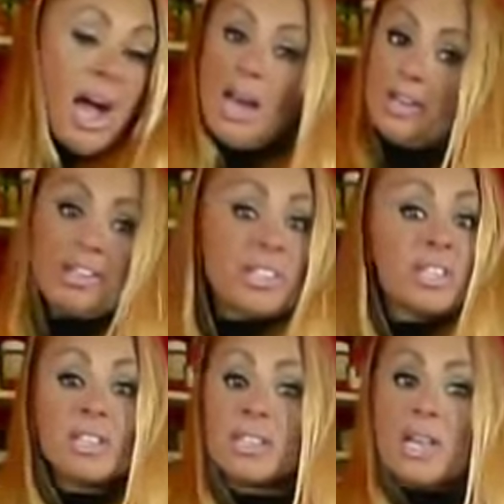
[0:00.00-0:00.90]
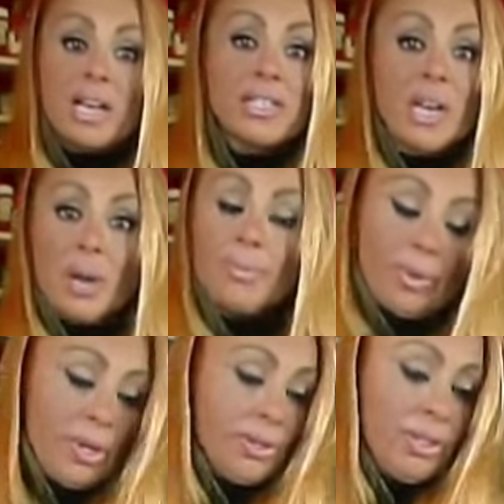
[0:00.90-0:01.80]
I didn't see these last time.
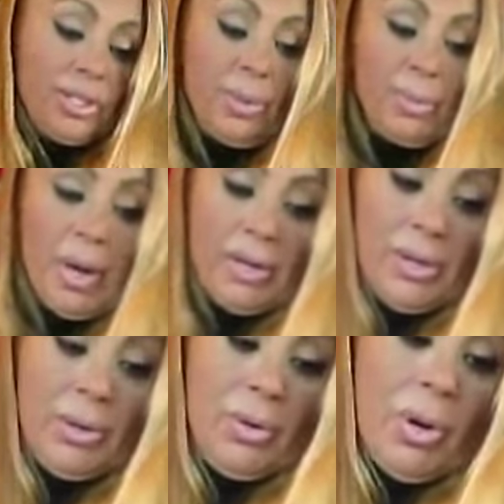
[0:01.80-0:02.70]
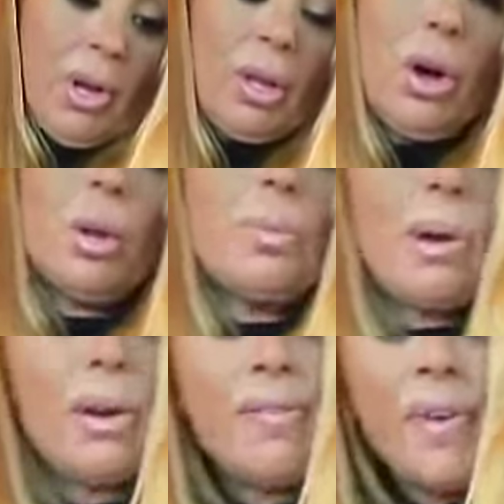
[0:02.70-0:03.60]
These are brand new, called
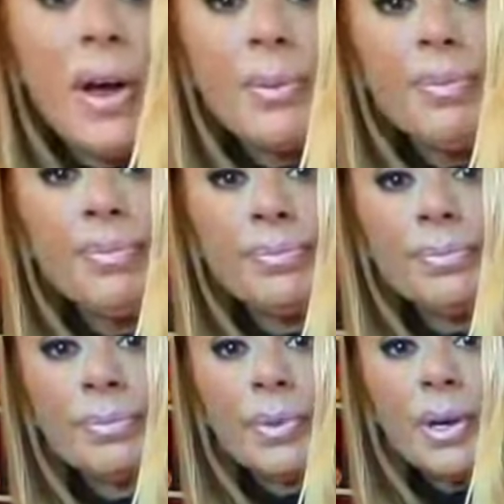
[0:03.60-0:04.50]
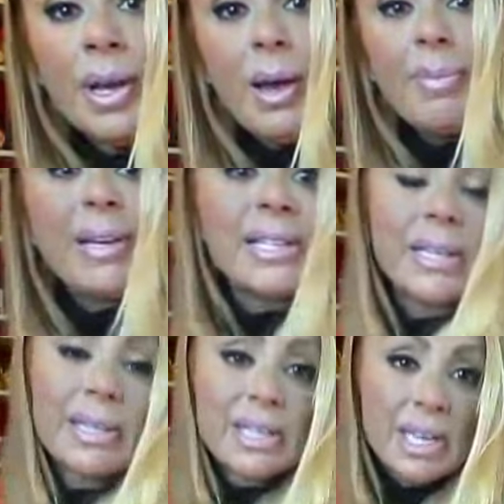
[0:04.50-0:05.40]
Merry Fun.
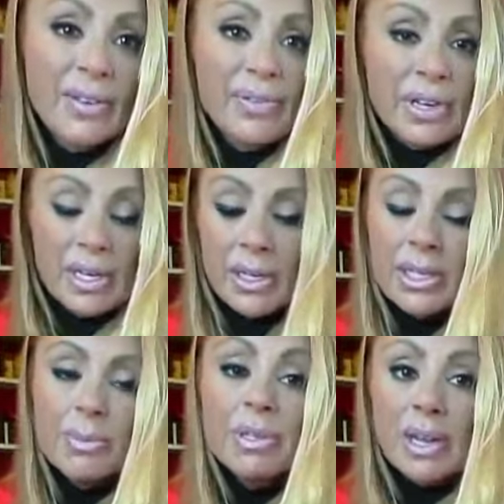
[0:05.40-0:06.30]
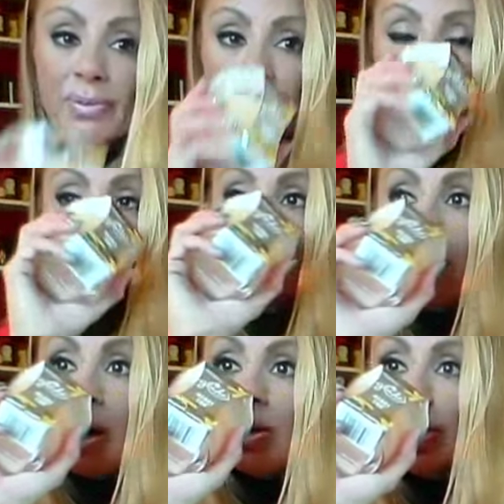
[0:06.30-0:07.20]
Basically, it's like a vanilla. It smells like
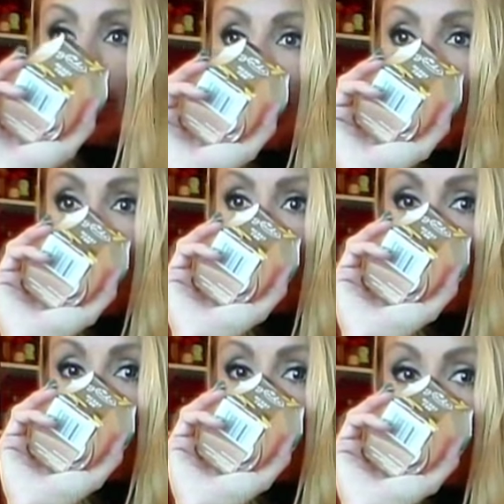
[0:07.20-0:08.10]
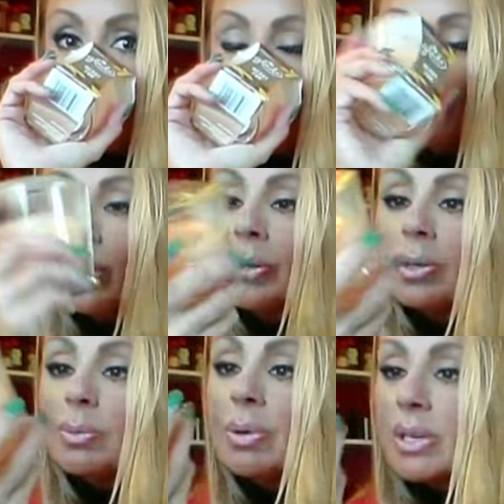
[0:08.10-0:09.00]
vanilla cookie.
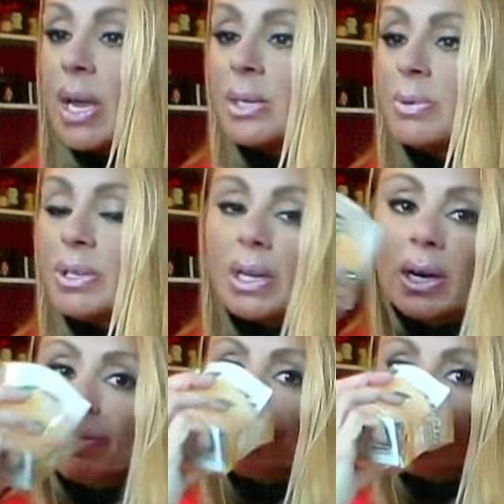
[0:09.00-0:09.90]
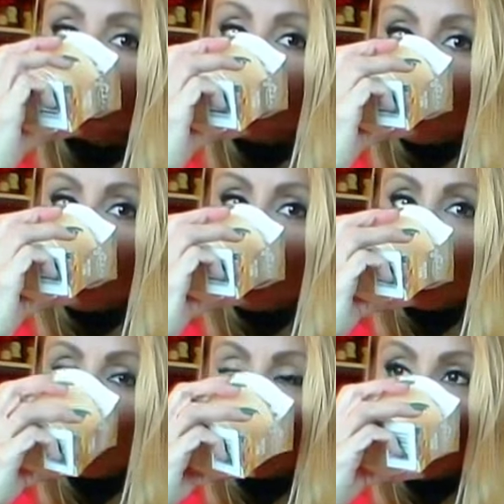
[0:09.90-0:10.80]
It smells, yeah, it smells like a
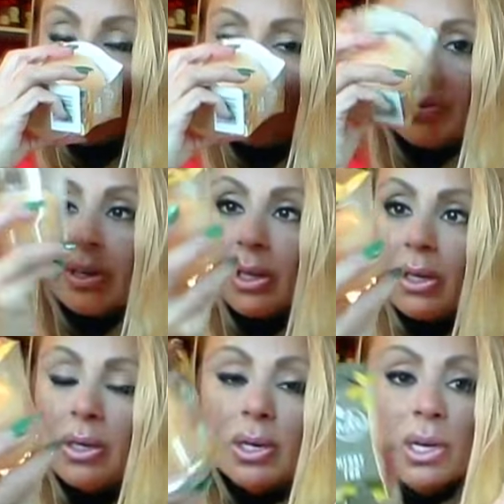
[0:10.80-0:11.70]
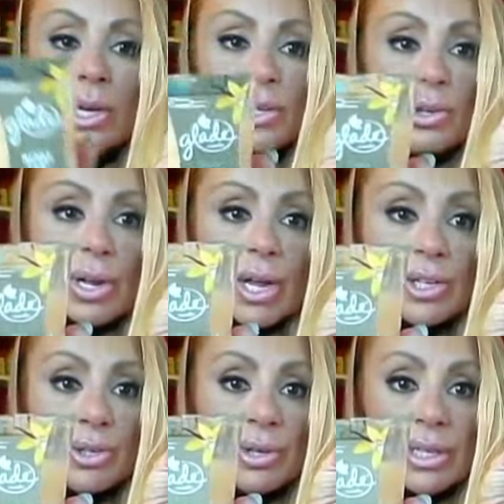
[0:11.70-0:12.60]
sugar cookie, like vanilla. So I got
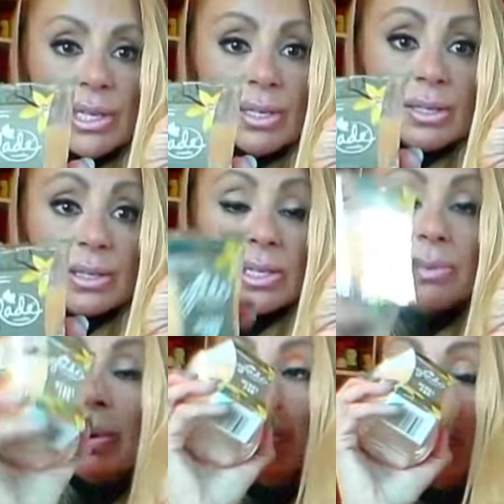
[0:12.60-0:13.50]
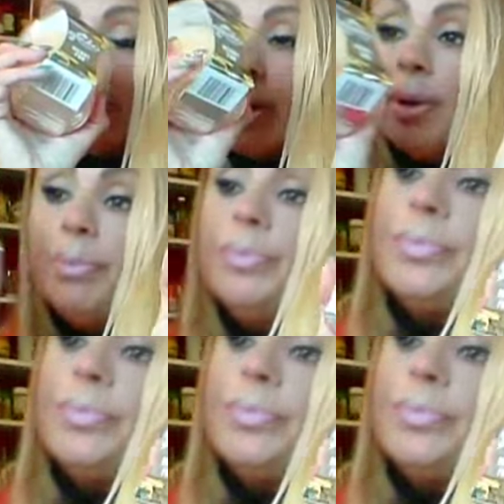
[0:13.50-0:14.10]
2 of these. These smell really good.